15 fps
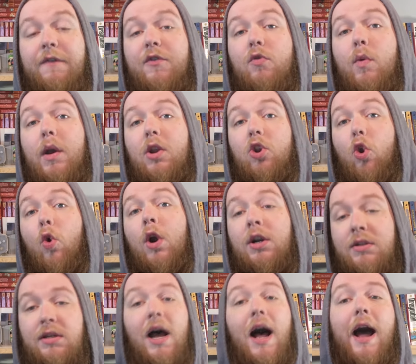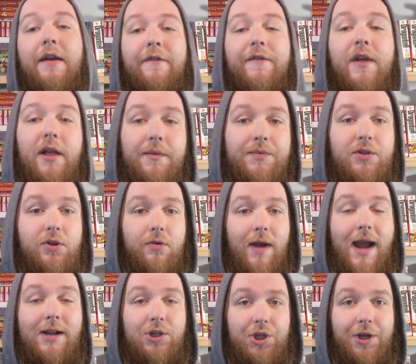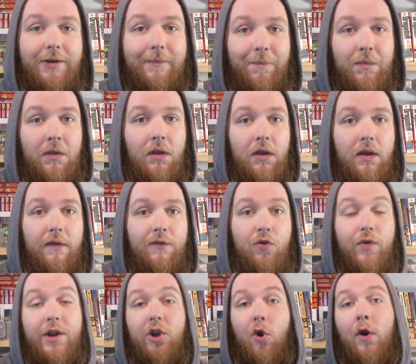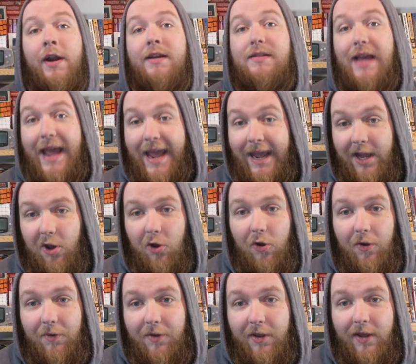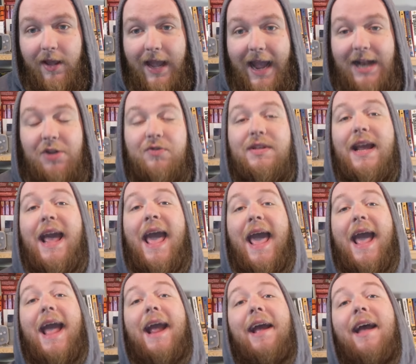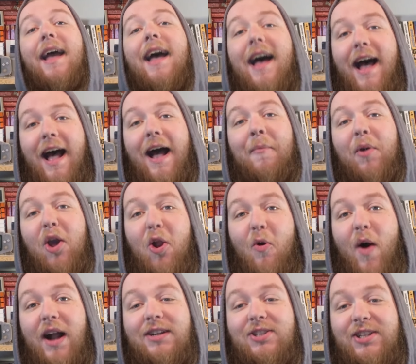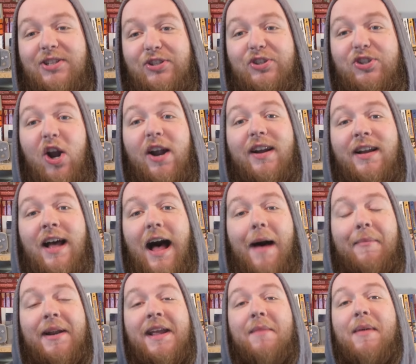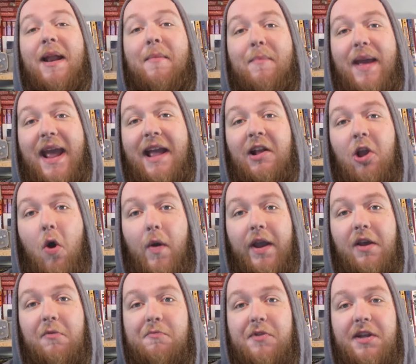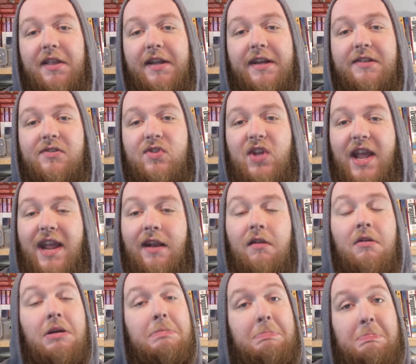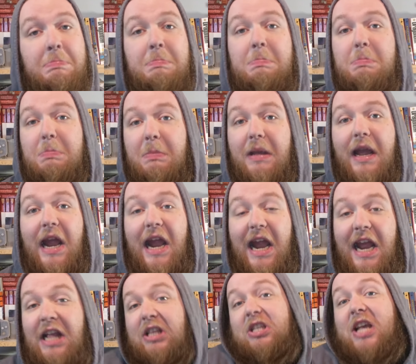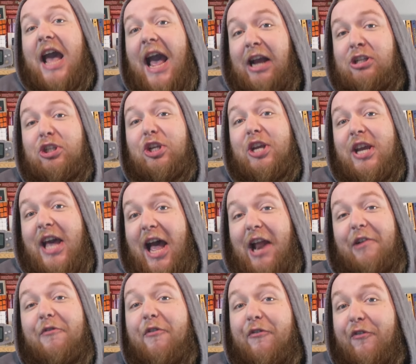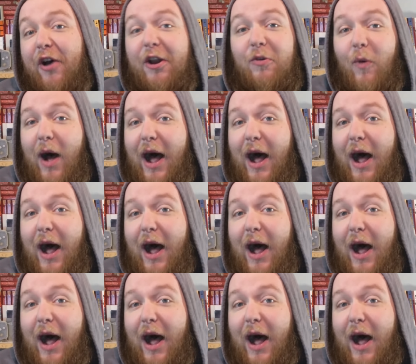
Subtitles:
if you ignore Todd Phillips' direction, if you ignore his angle, and you say, hey, I'm going to watch this dark comedy about a man going completely insane, it's actually kind of a fun